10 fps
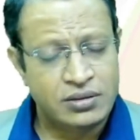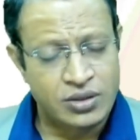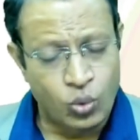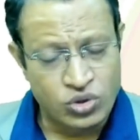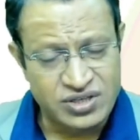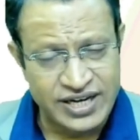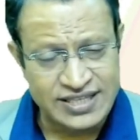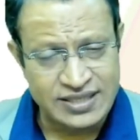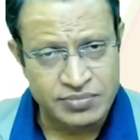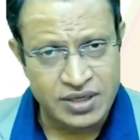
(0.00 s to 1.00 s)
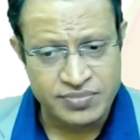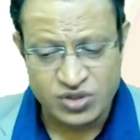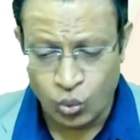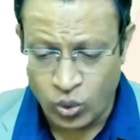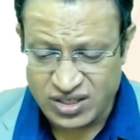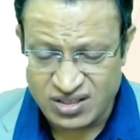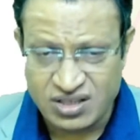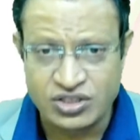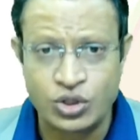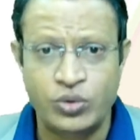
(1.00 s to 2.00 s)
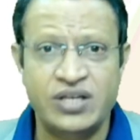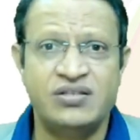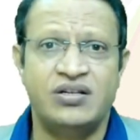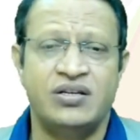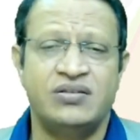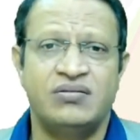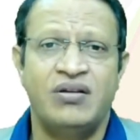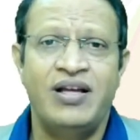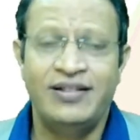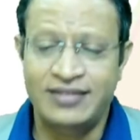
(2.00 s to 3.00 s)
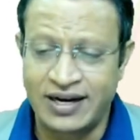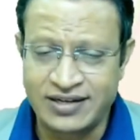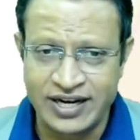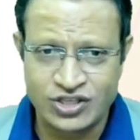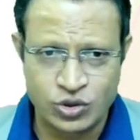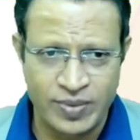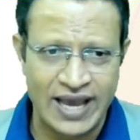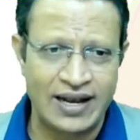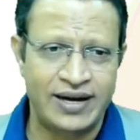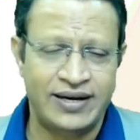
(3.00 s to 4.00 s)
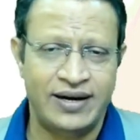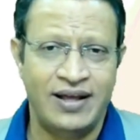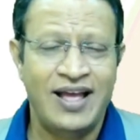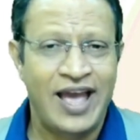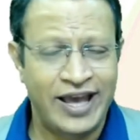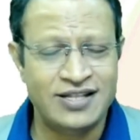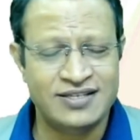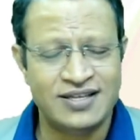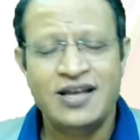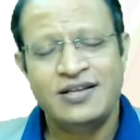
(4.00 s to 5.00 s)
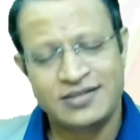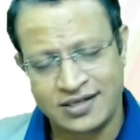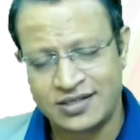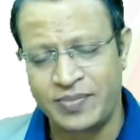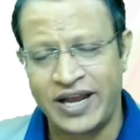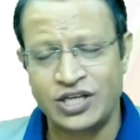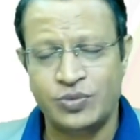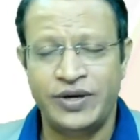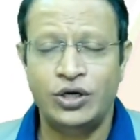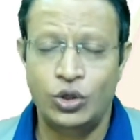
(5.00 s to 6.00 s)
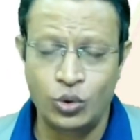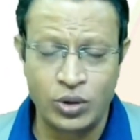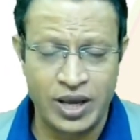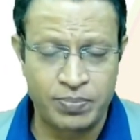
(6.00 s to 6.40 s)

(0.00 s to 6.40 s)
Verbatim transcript: the OCD symptoms worsens during stress. That needs to be highlighted. Hence, stress management do